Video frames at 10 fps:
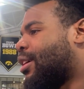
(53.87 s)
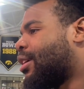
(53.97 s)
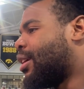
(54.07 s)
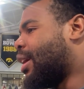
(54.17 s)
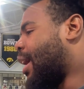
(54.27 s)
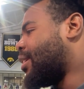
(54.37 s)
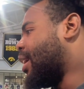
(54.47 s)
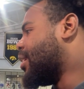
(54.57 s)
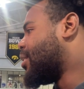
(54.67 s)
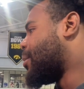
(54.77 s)
he has
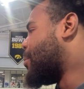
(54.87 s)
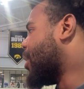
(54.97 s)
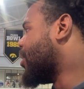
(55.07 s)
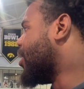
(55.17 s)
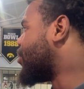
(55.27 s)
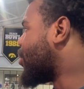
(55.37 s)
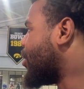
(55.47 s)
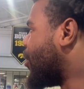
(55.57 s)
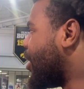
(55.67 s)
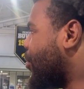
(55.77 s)
endless abilities
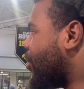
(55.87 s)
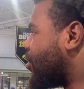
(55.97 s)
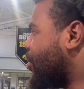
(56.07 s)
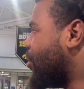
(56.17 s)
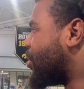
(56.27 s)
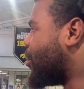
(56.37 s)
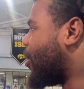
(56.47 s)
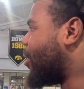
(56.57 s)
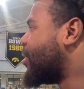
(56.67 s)
when what he wants to do with the ball.